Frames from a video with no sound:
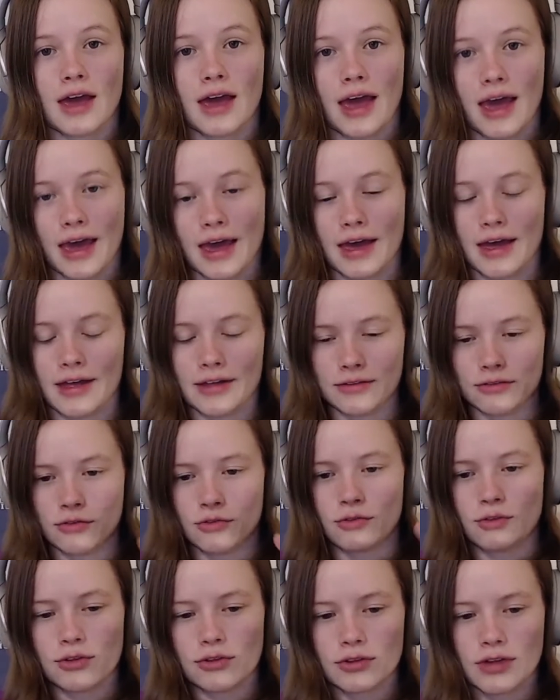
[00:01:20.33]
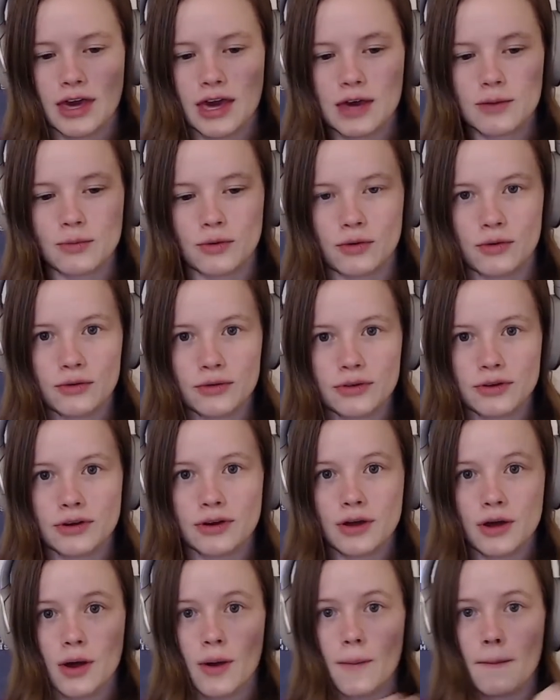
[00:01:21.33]
And this cable
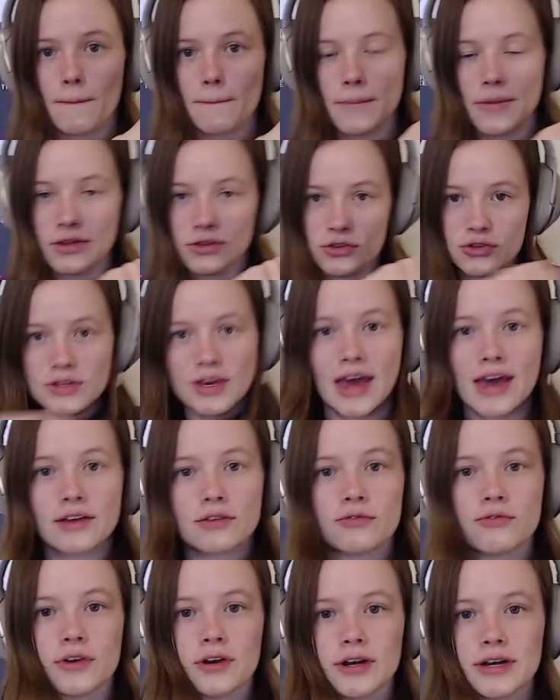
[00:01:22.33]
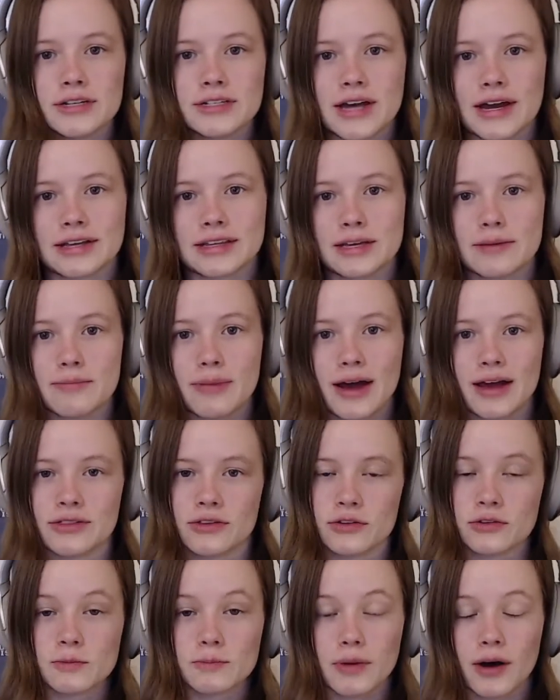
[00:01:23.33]
is yanked very tightly by
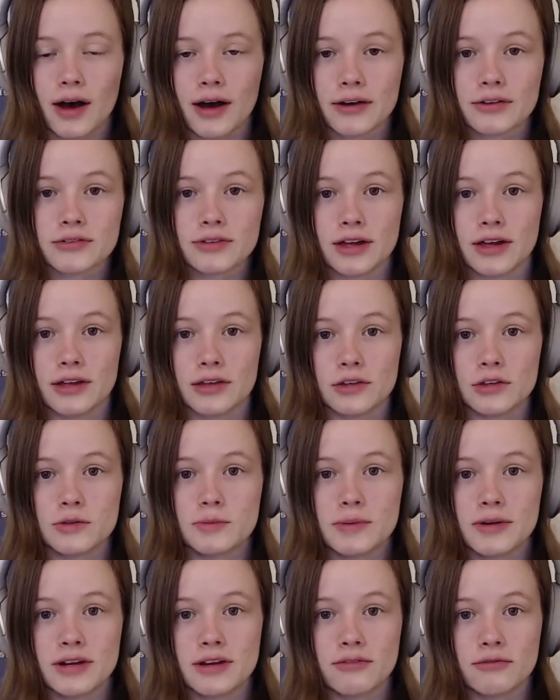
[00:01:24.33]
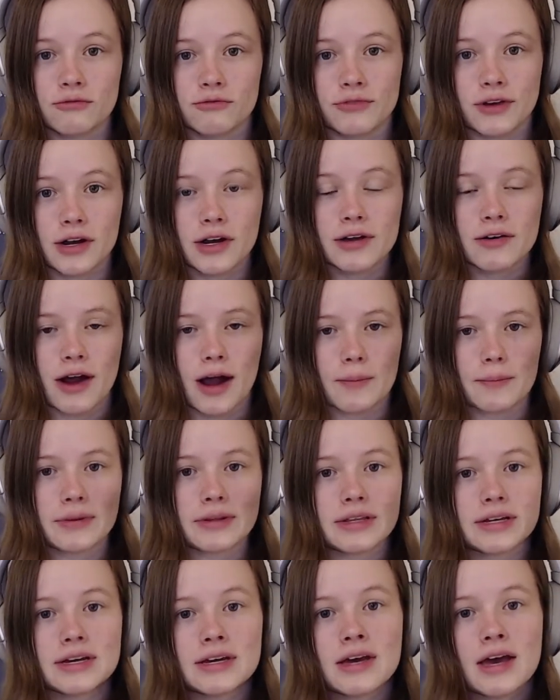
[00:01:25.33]
this box that is spinning very
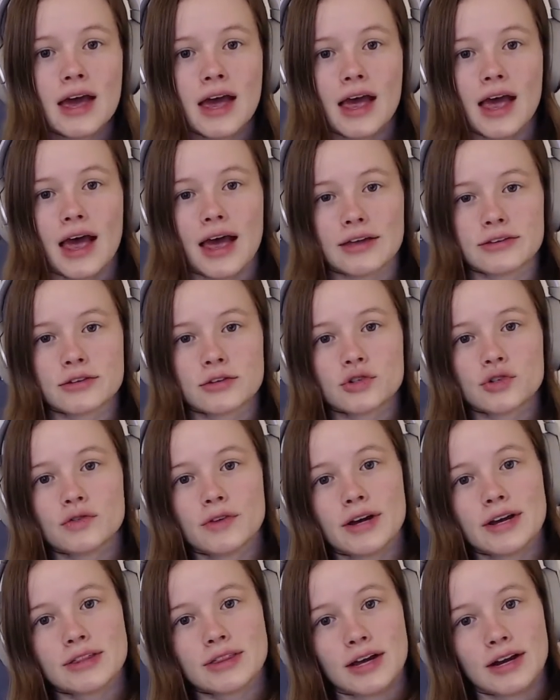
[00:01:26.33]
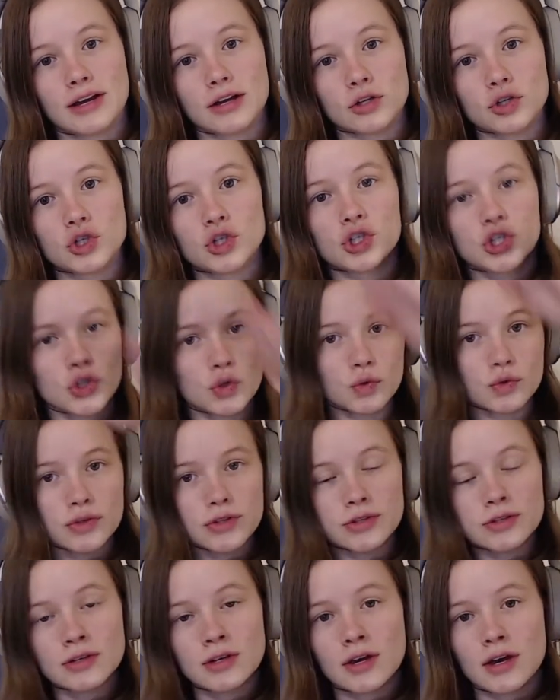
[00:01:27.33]
rapidly, at such a rate that it
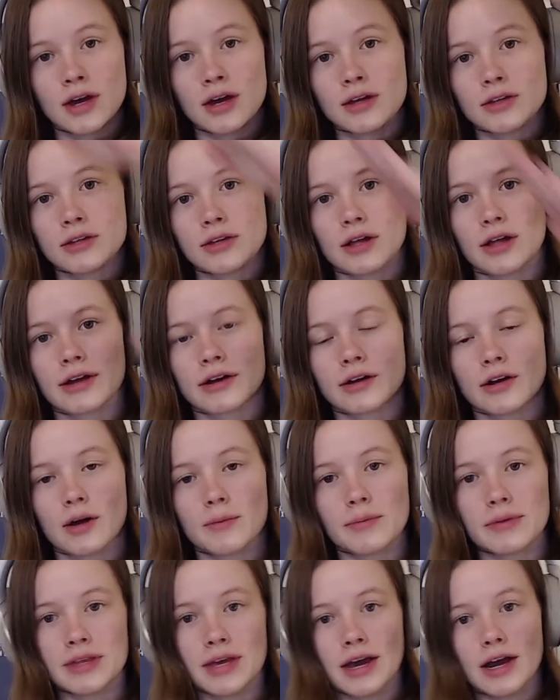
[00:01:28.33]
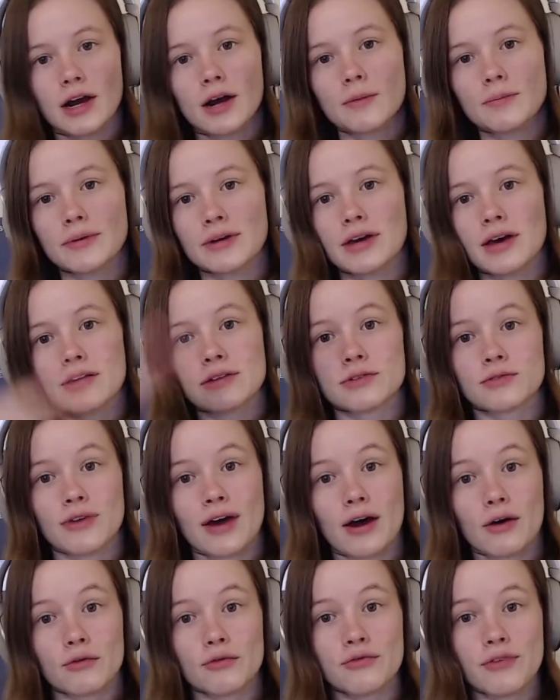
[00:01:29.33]
shoots the glider up in the air because of
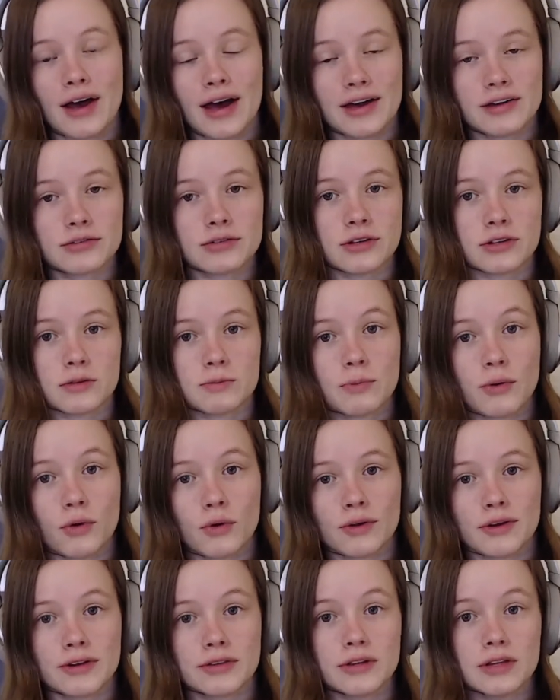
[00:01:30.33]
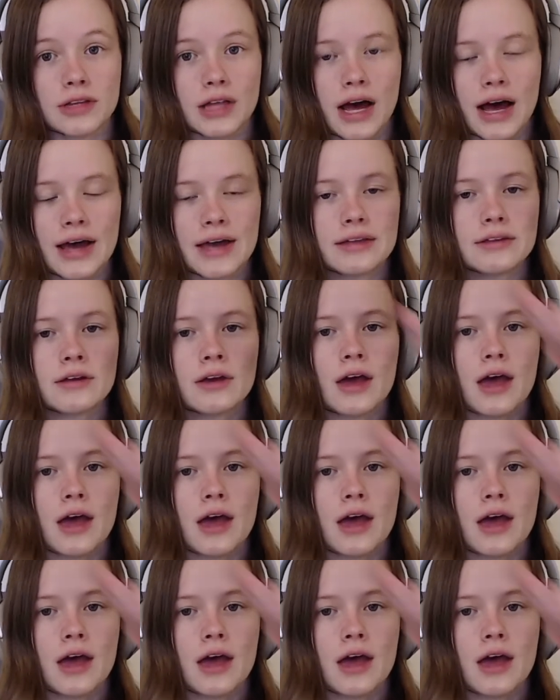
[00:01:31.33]
how fast it's pulling the line.